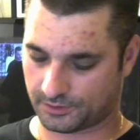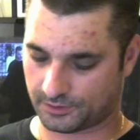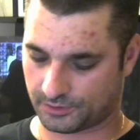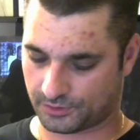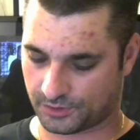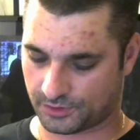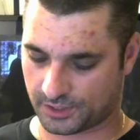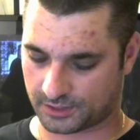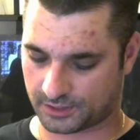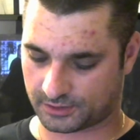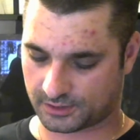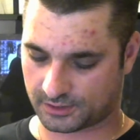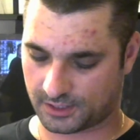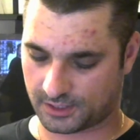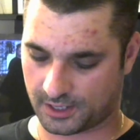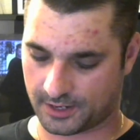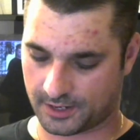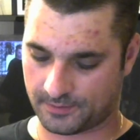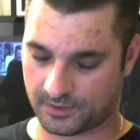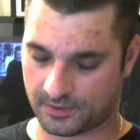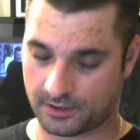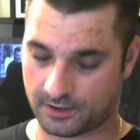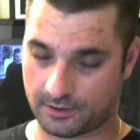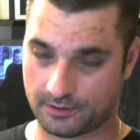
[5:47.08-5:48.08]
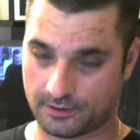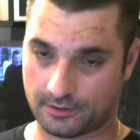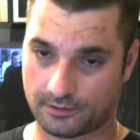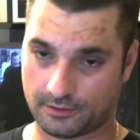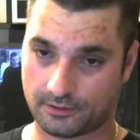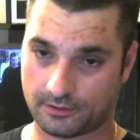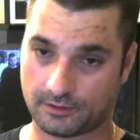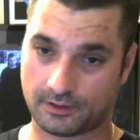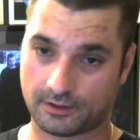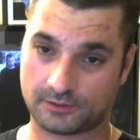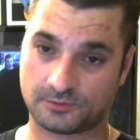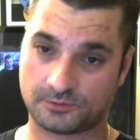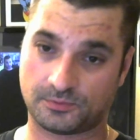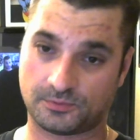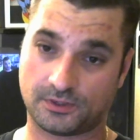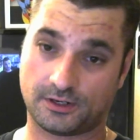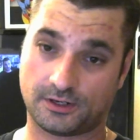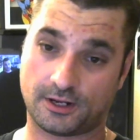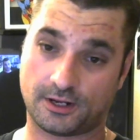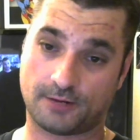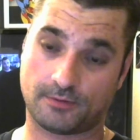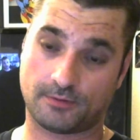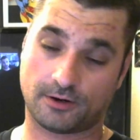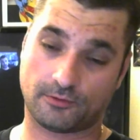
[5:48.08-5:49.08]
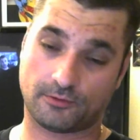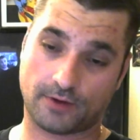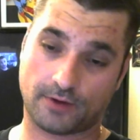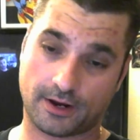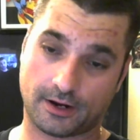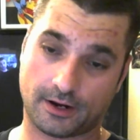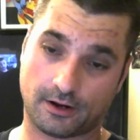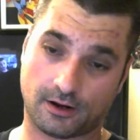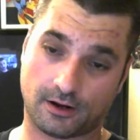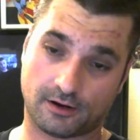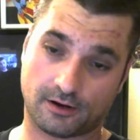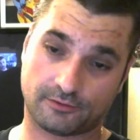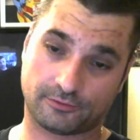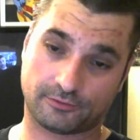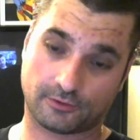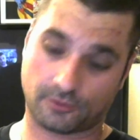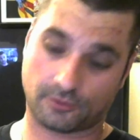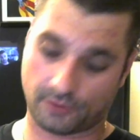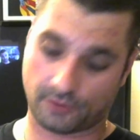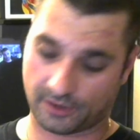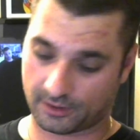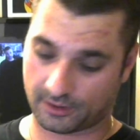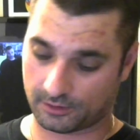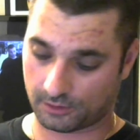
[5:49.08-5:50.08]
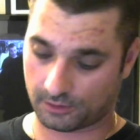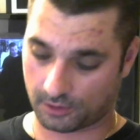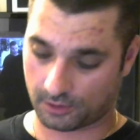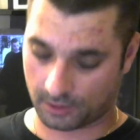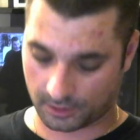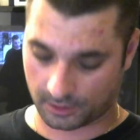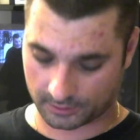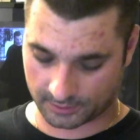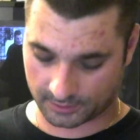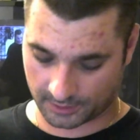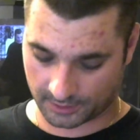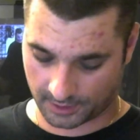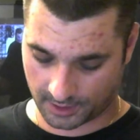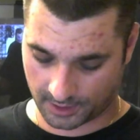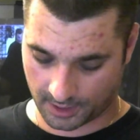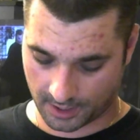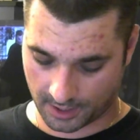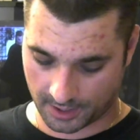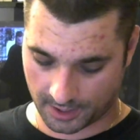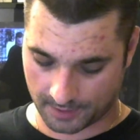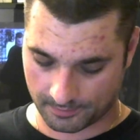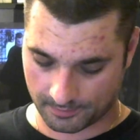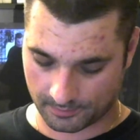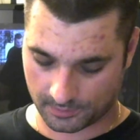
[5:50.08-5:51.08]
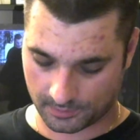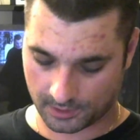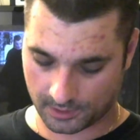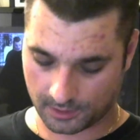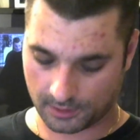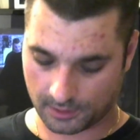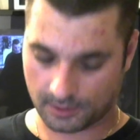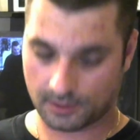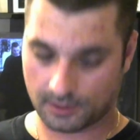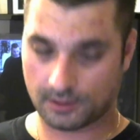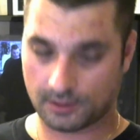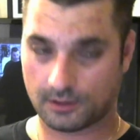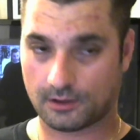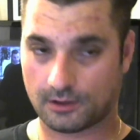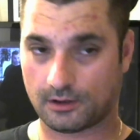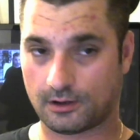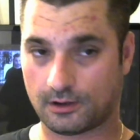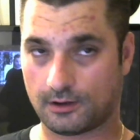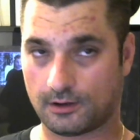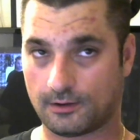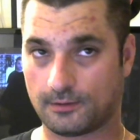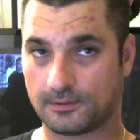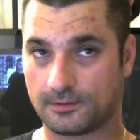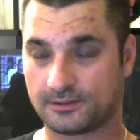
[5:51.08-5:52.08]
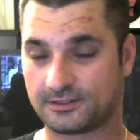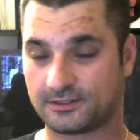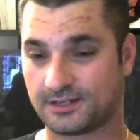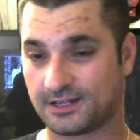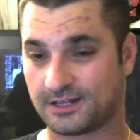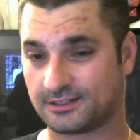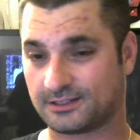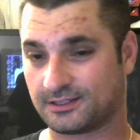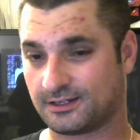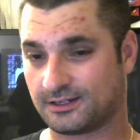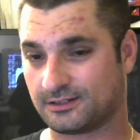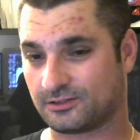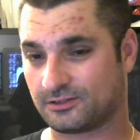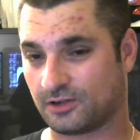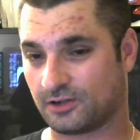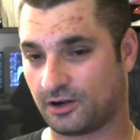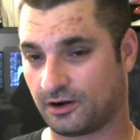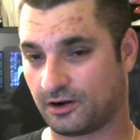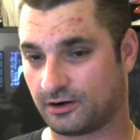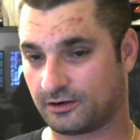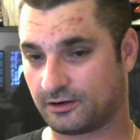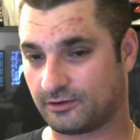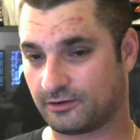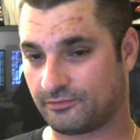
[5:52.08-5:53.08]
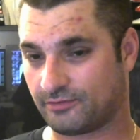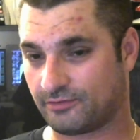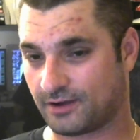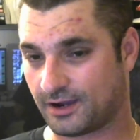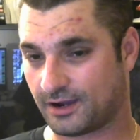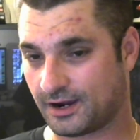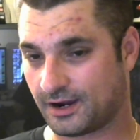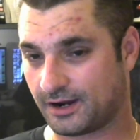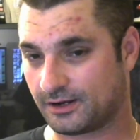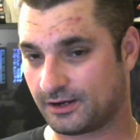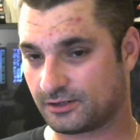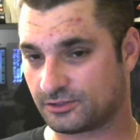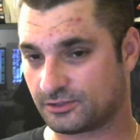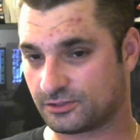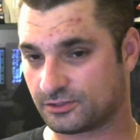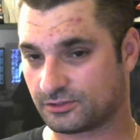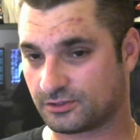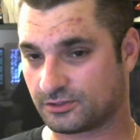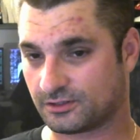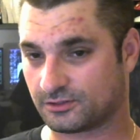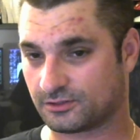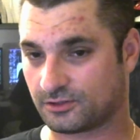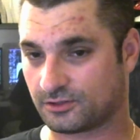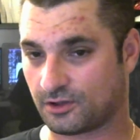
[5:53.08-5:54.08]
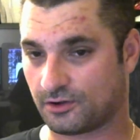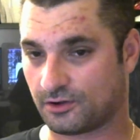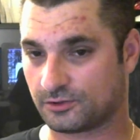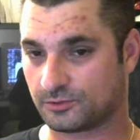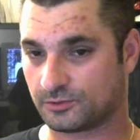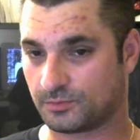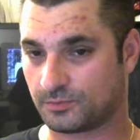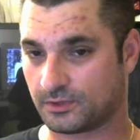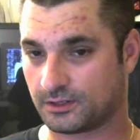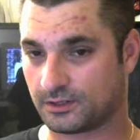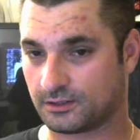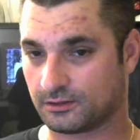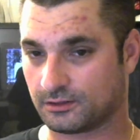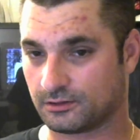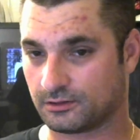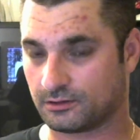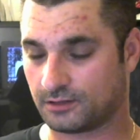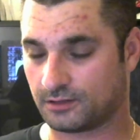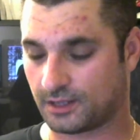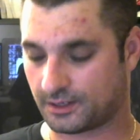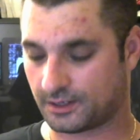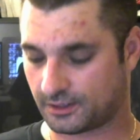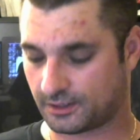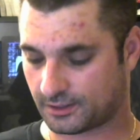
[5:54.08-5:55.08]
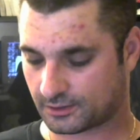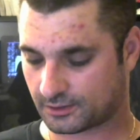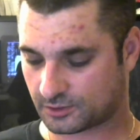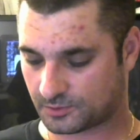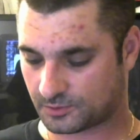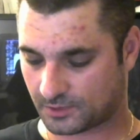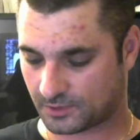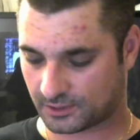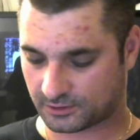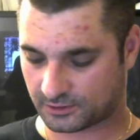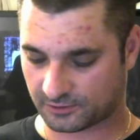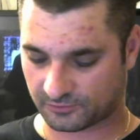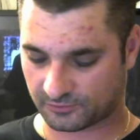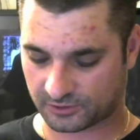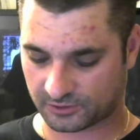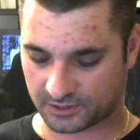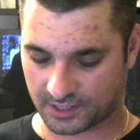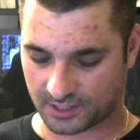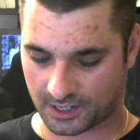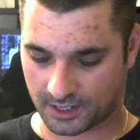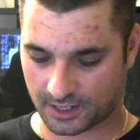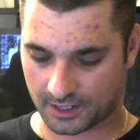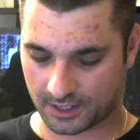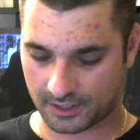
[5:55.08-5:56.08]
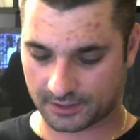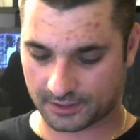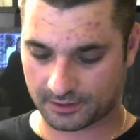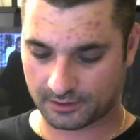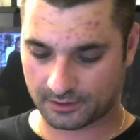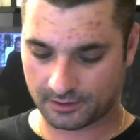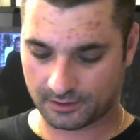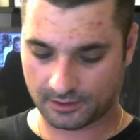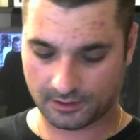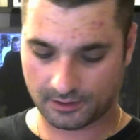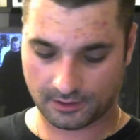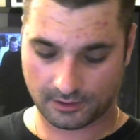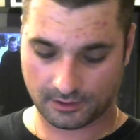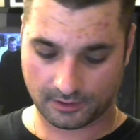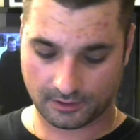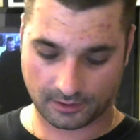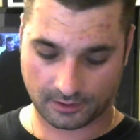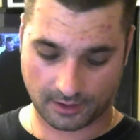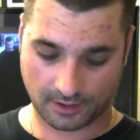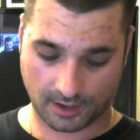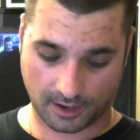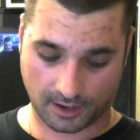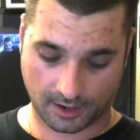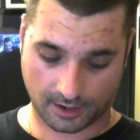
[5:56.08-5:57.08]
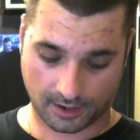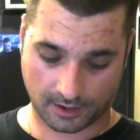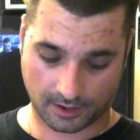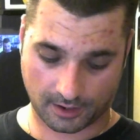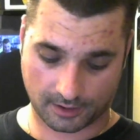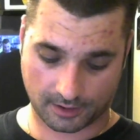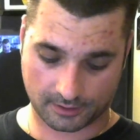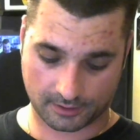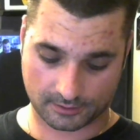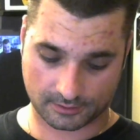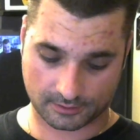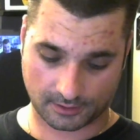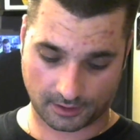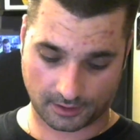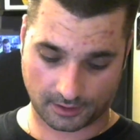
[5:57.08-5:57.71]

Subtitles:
This game here has been on my radar for quite a long time. It's not that it's hard to find, it's just it's always been a little on the expensive side. And